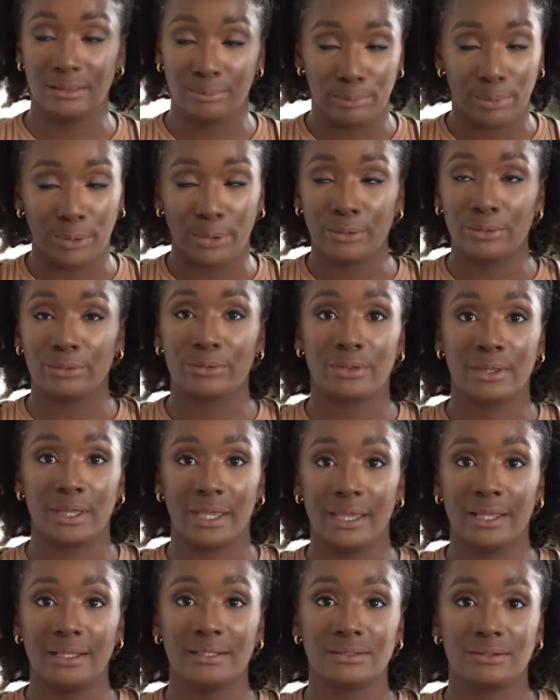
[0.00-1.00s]
both
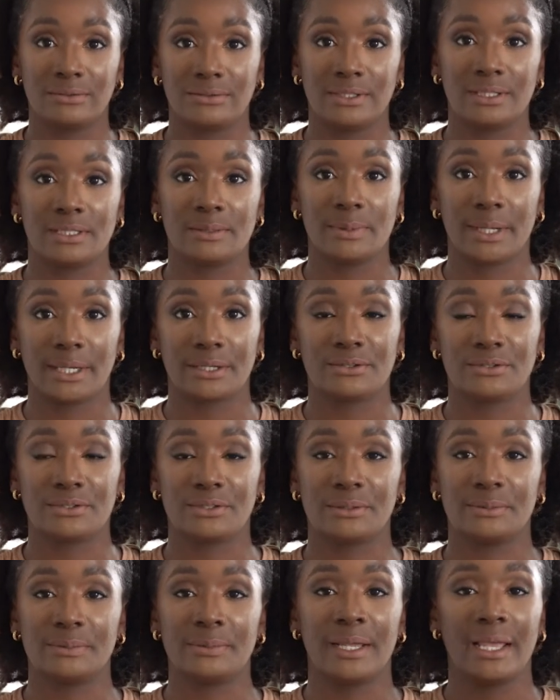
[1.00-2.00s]
ends of the
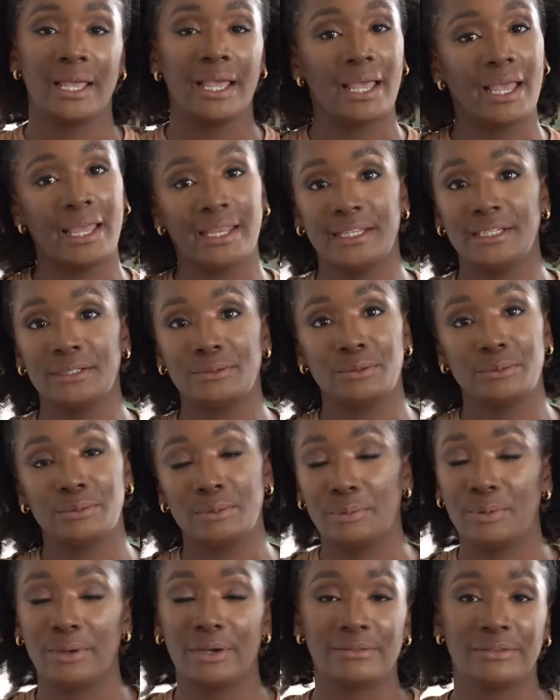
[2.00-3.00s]
spectrum and it will
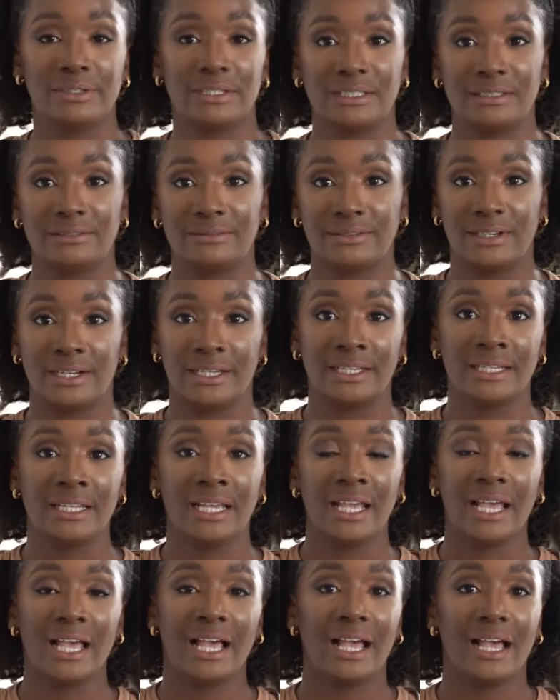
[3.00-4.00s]
be perfectly fine.
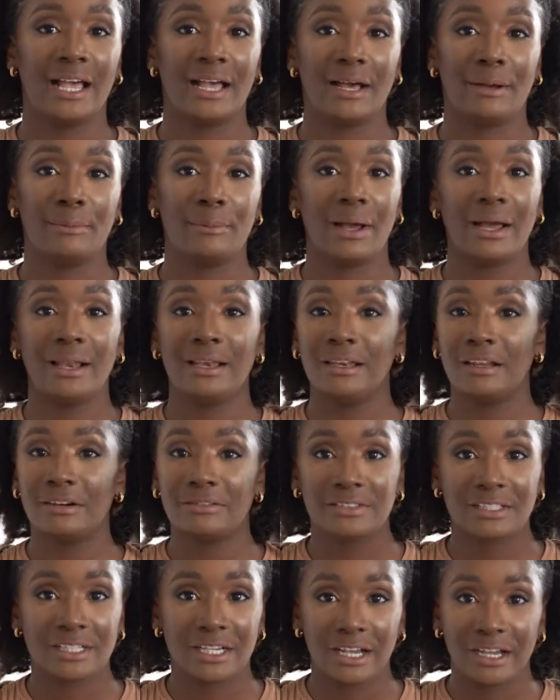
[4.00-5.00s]
I
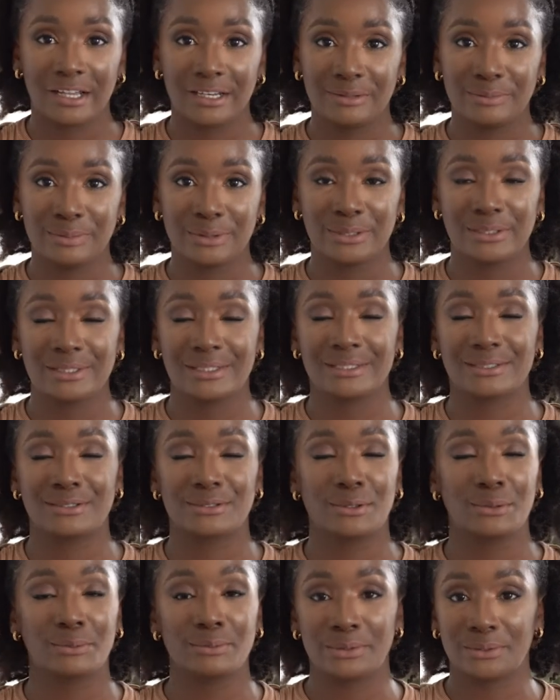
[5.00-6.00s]
love the color because it's
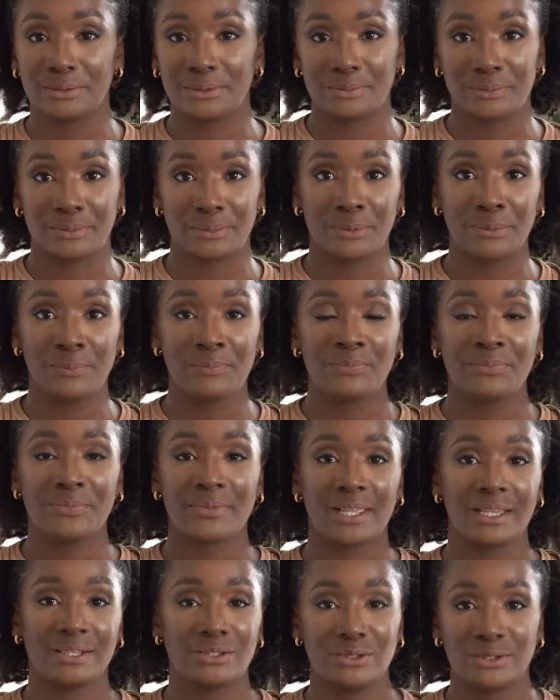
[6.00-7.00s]
so buildable.
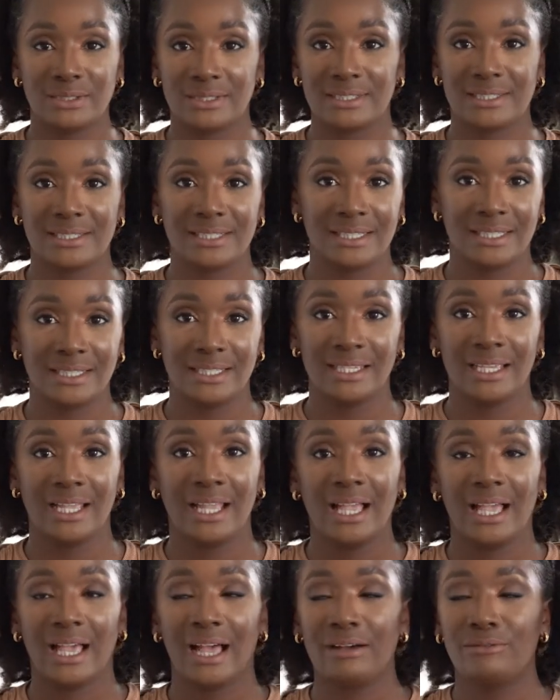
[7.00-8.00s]
As you can see,
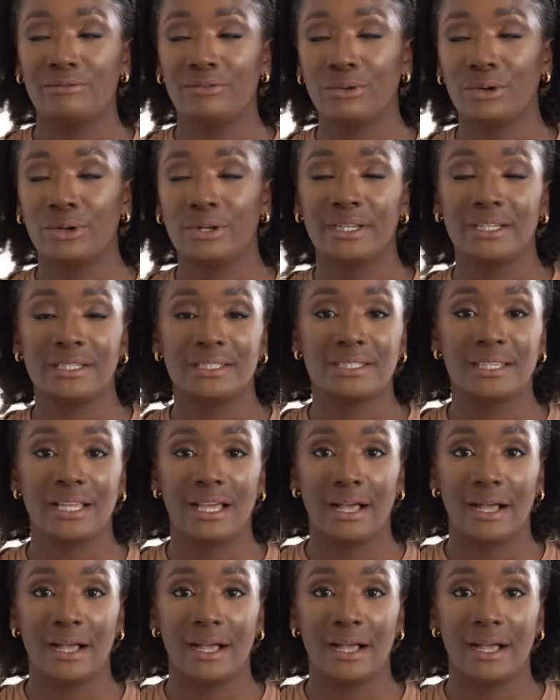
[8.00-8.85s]
I've got it